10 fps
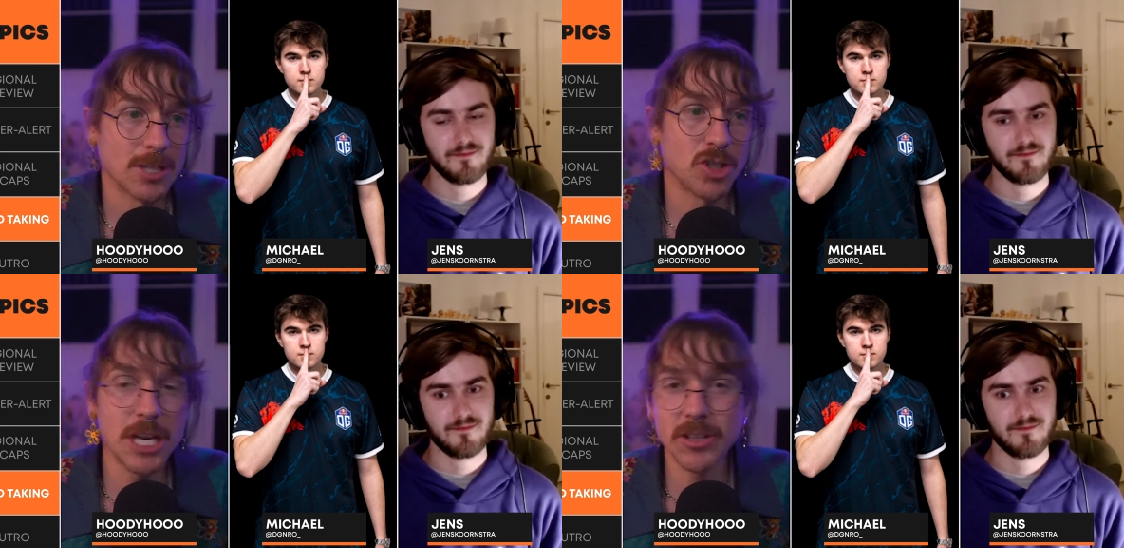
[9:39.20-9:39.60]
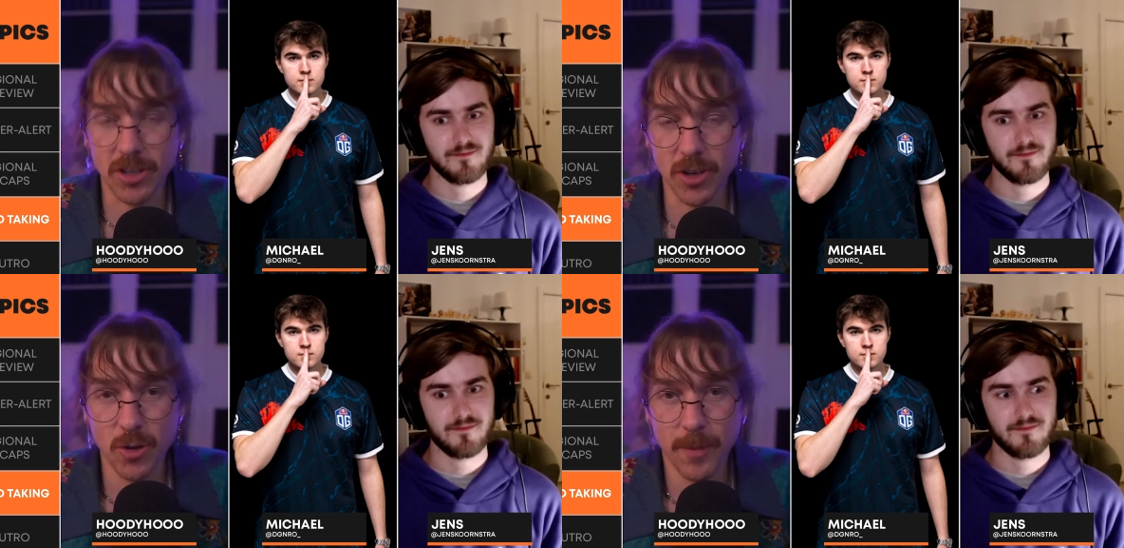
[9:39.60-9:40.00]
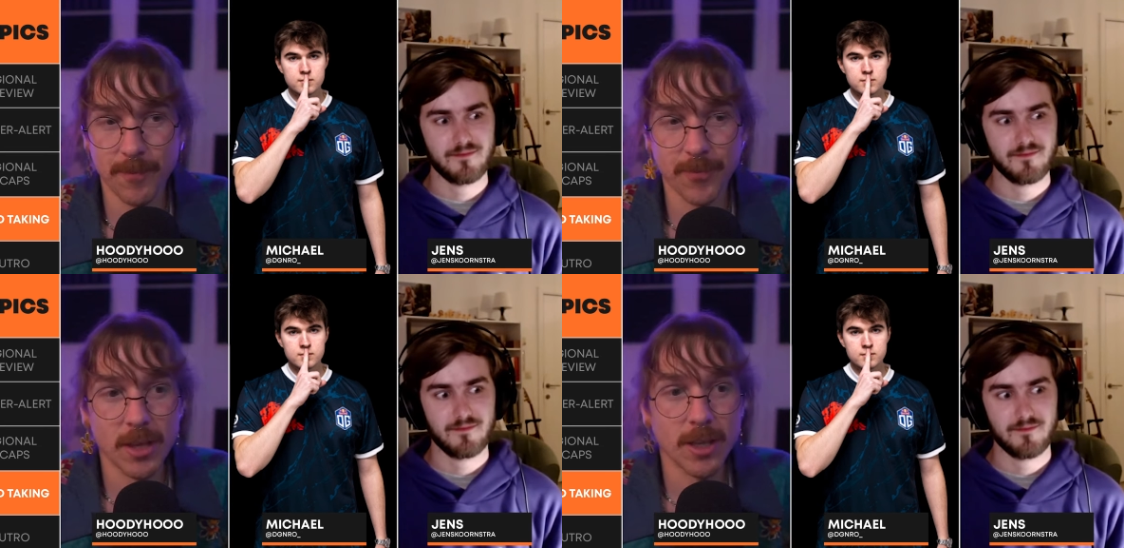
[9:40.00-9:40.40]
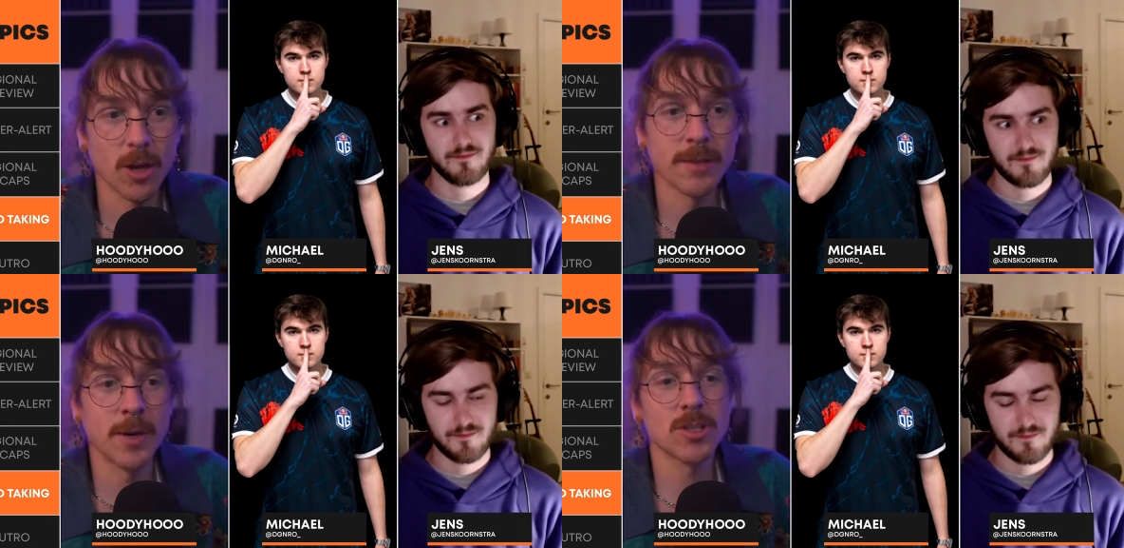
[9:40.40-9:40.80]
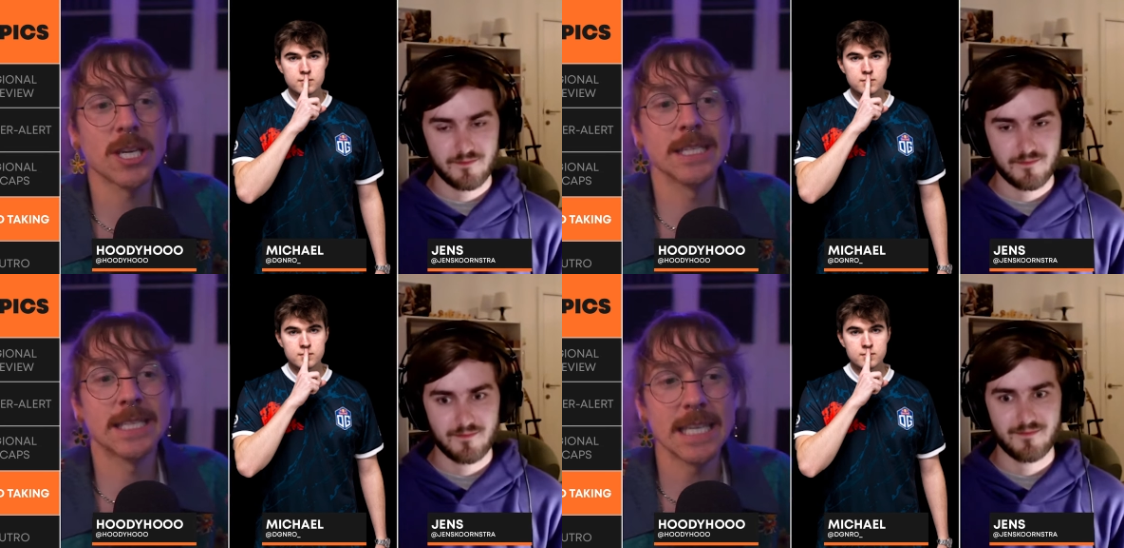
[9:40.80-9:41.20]
Speaker 1: G2 are the most
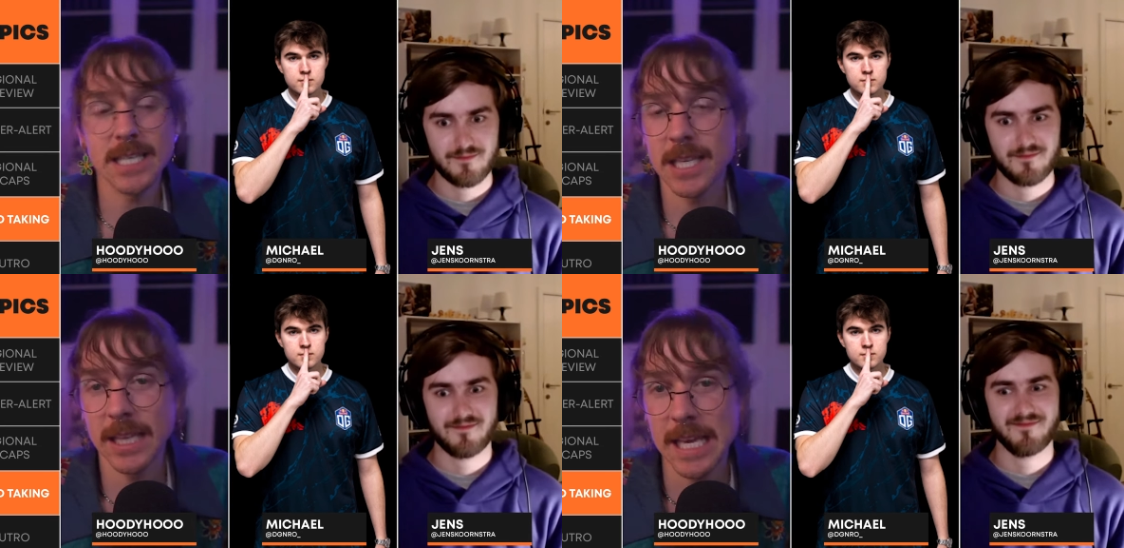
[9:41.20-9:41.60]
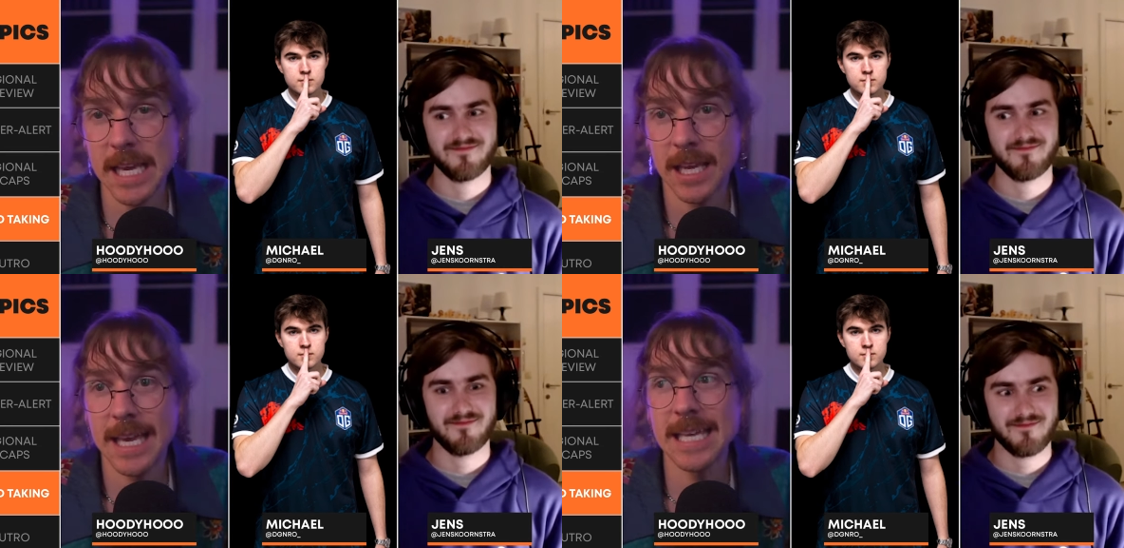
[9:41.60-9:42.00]
consistently